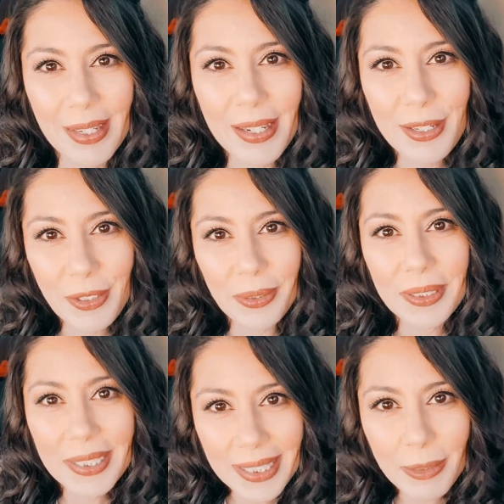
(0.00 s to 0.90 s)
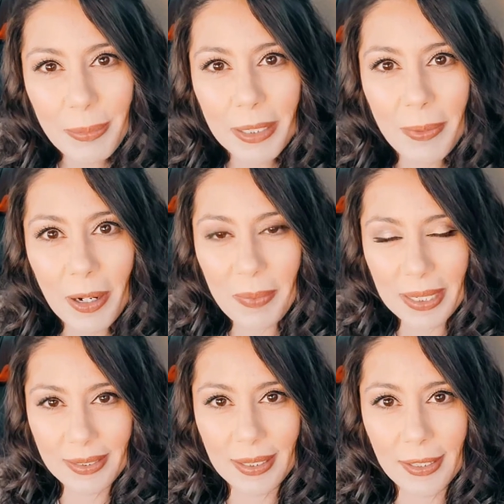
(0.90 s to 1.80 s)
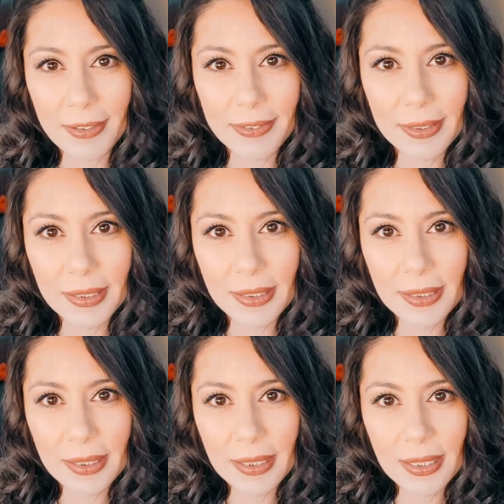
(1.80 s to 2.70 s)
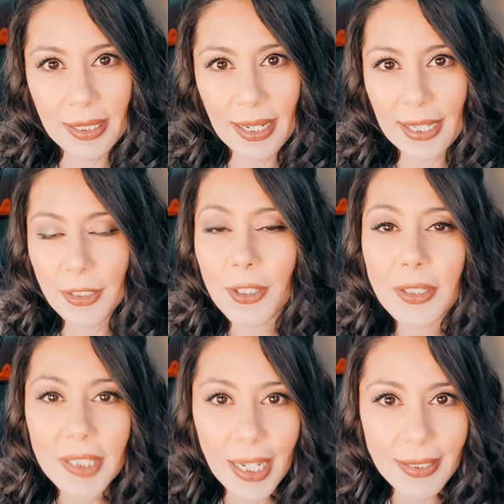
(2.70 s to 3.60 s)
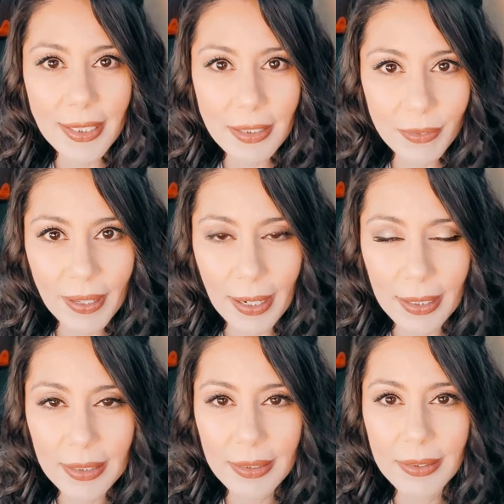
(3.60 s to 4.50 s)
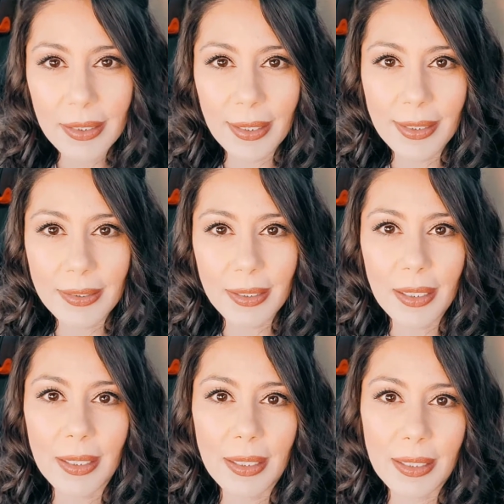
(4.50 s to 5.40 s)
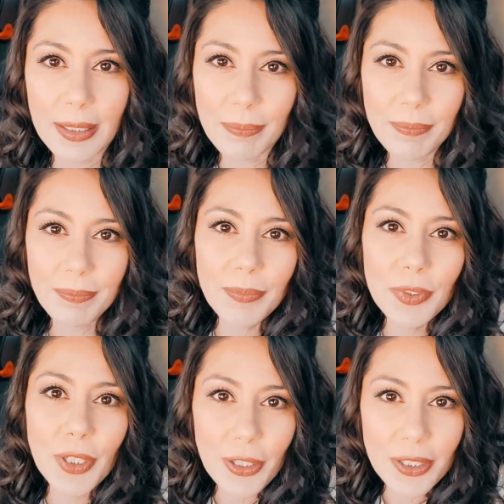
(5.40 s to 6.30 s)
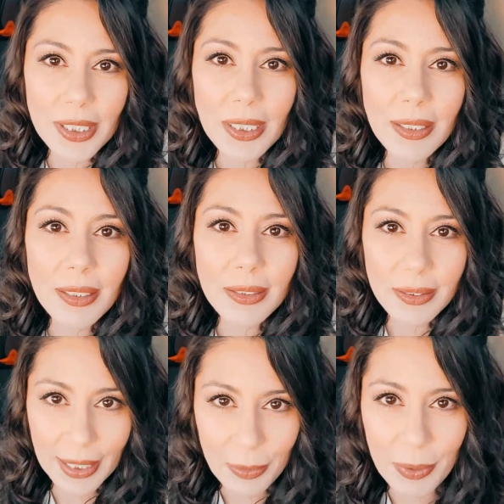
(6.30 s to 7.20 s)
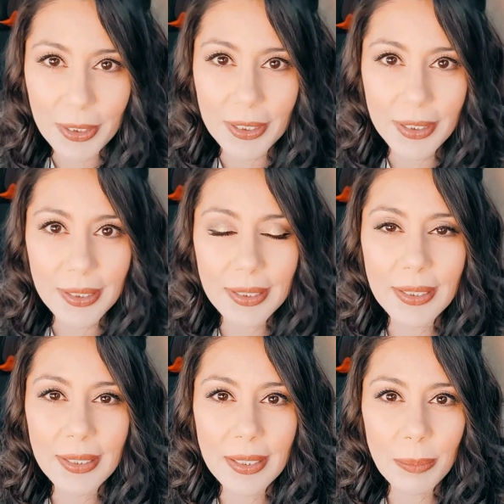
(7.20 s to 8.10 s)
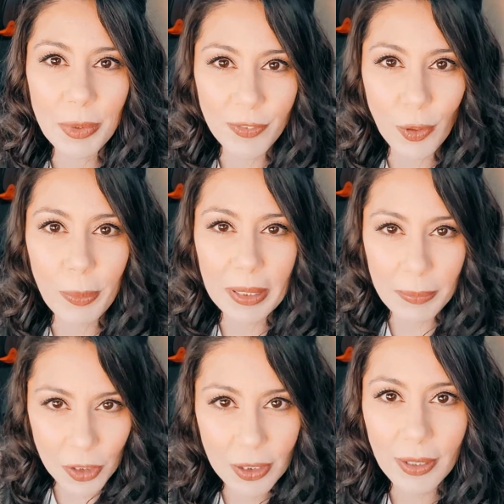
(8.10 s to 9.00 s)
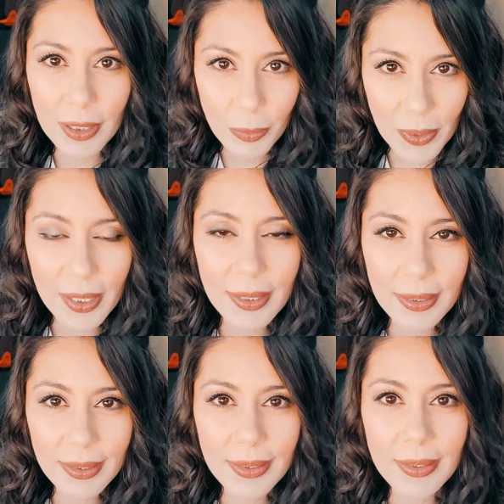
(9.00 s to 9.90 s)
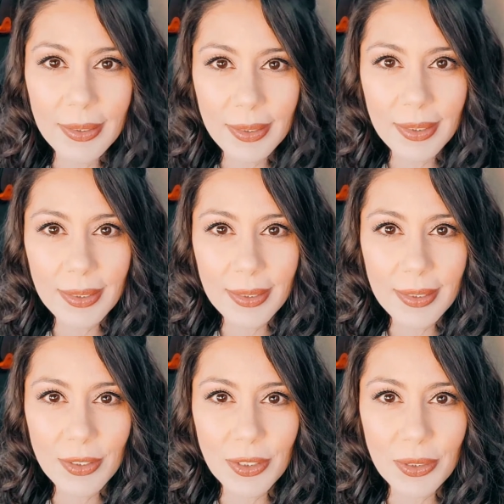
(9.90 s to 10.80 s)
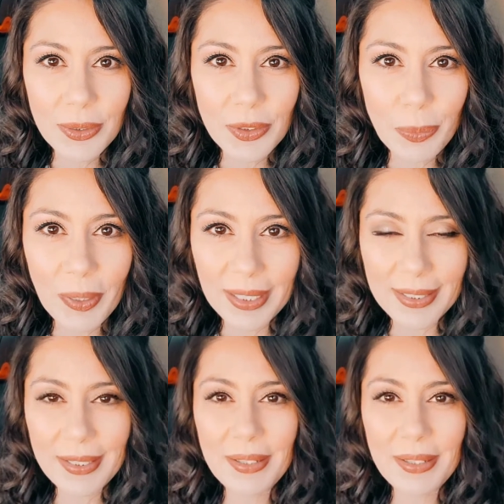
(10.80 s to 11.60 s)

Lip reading: So a little bit about myself. I currently identify as a starseed light worker performing missionary work to spread